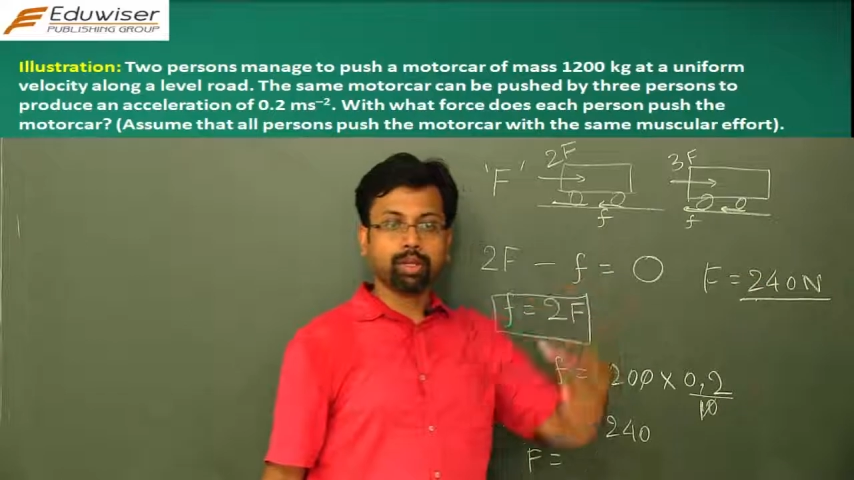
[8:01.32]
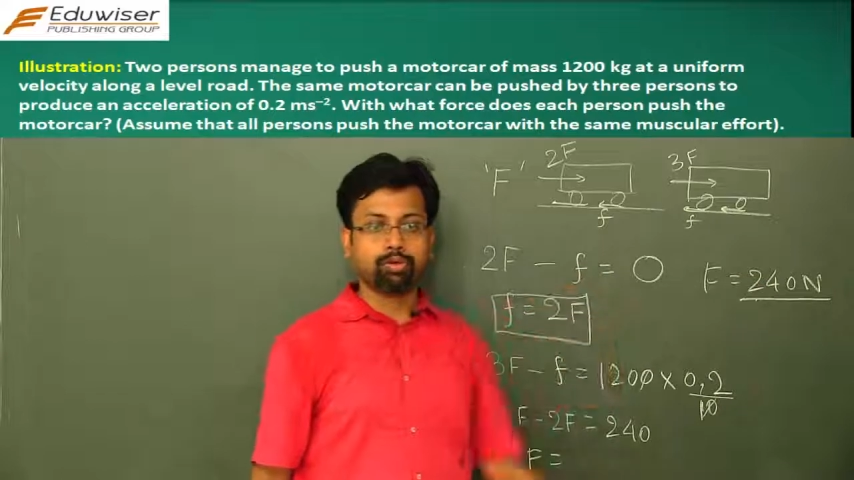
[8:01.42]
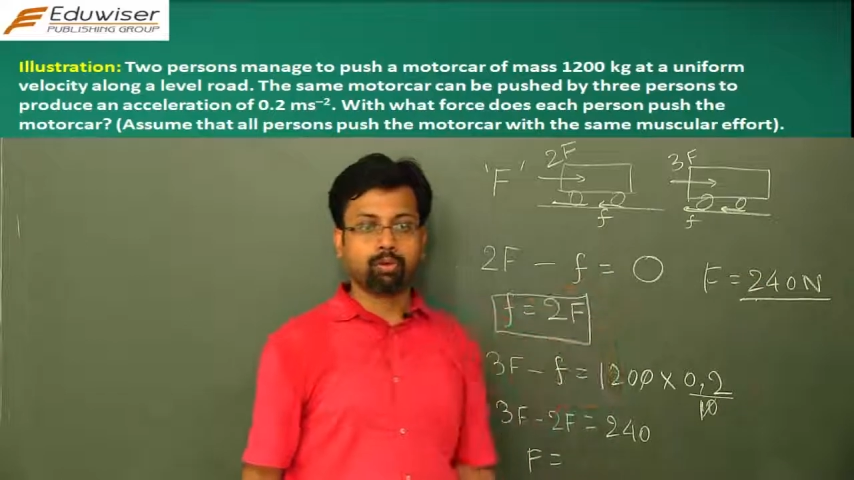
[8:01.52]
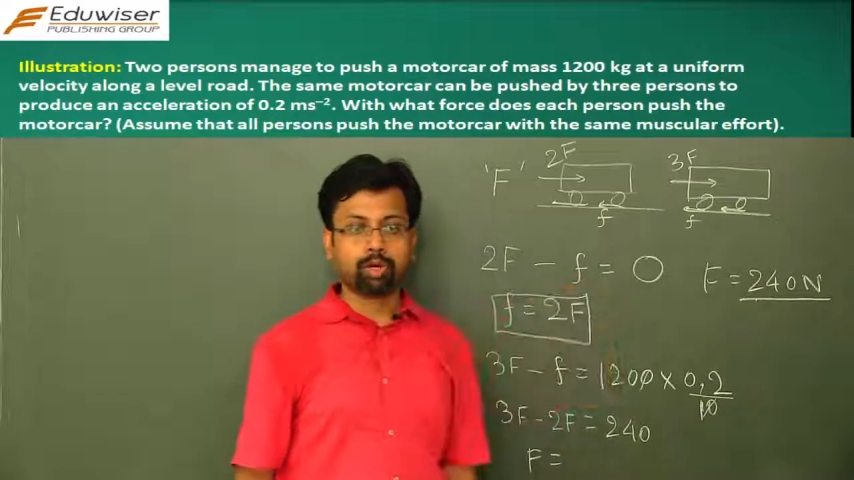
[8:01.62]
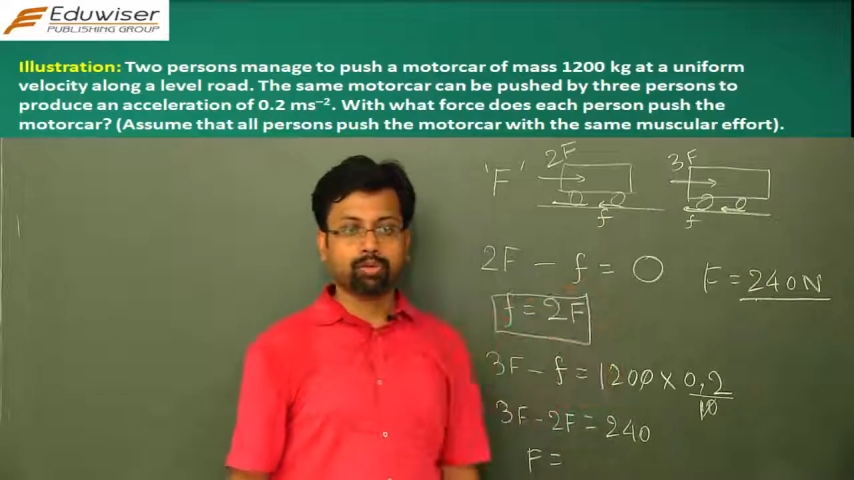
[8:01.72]

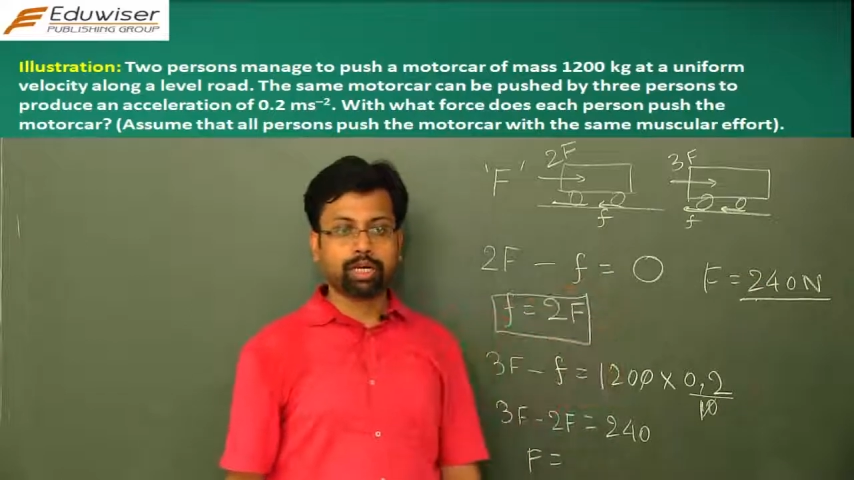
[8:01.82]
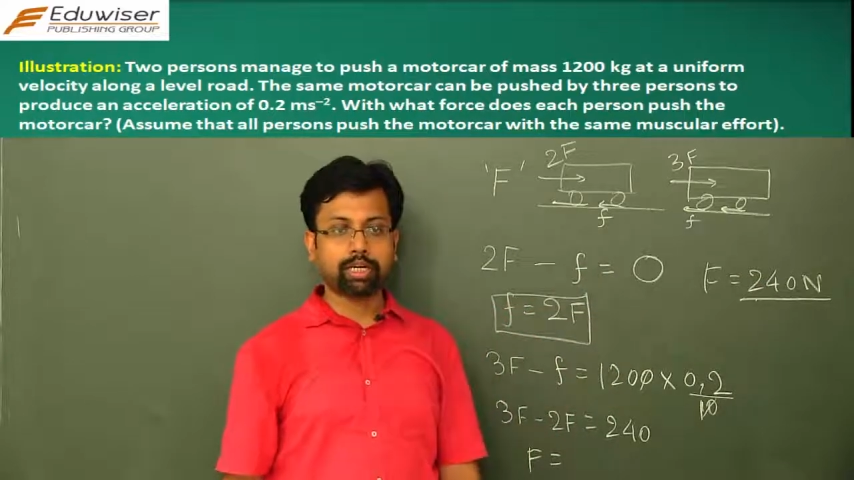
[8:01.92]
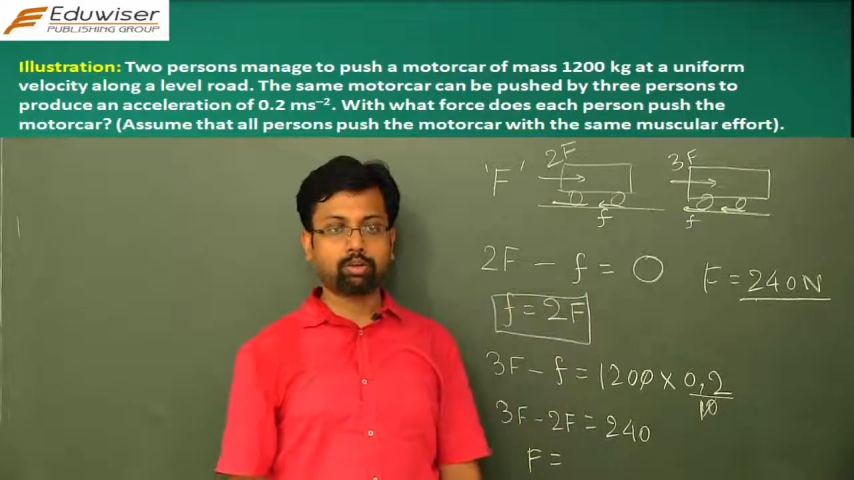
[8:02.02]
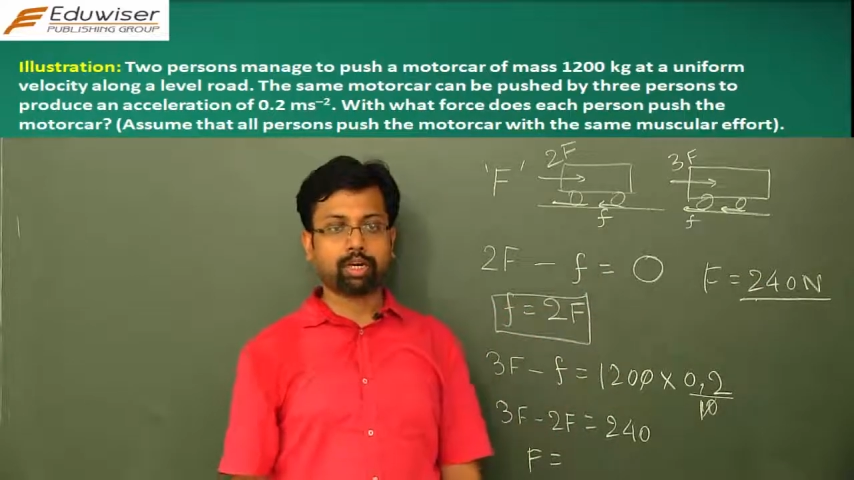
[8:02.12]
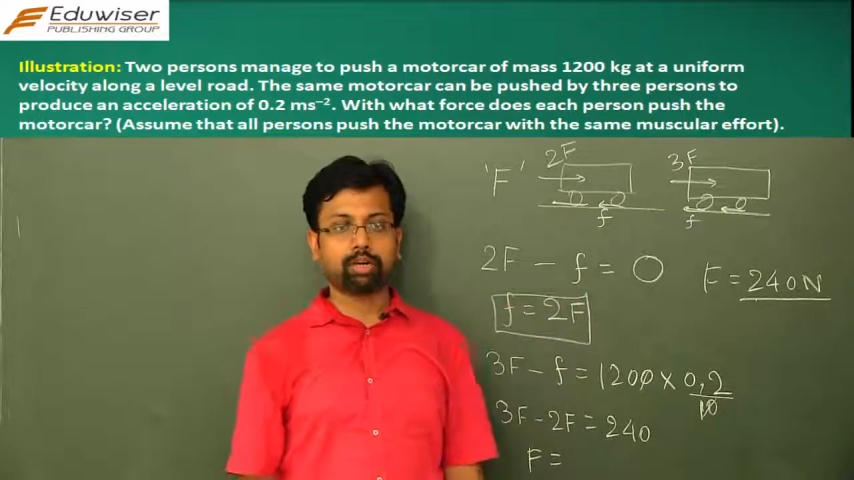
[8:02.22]
what do we have
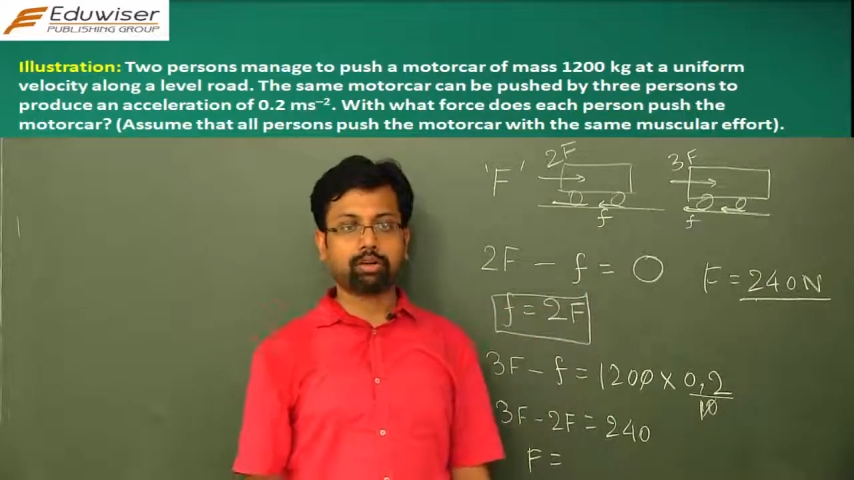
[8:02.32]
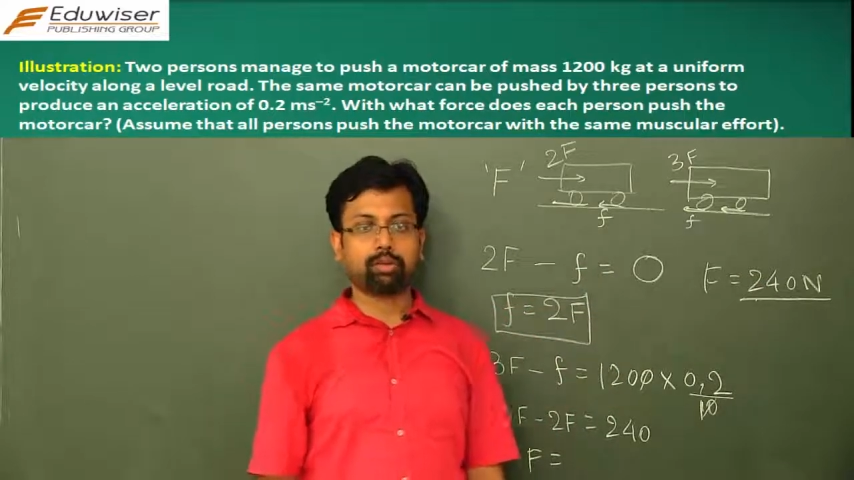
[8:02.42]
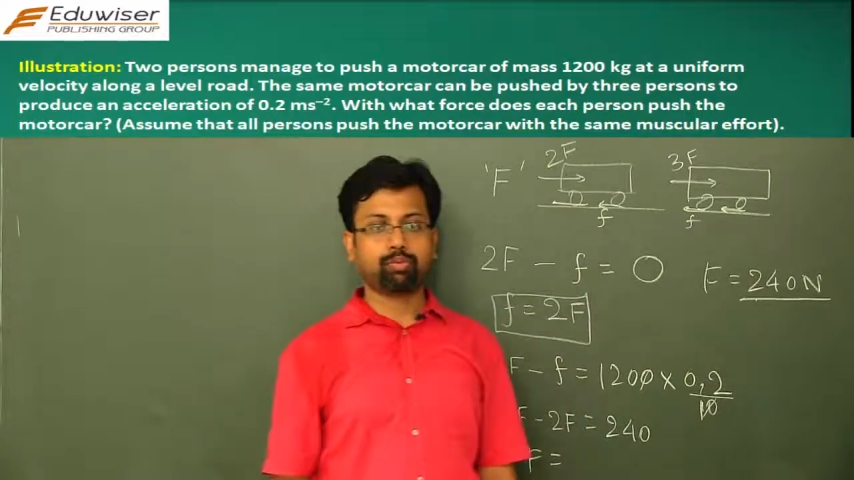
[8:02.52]
to calculate?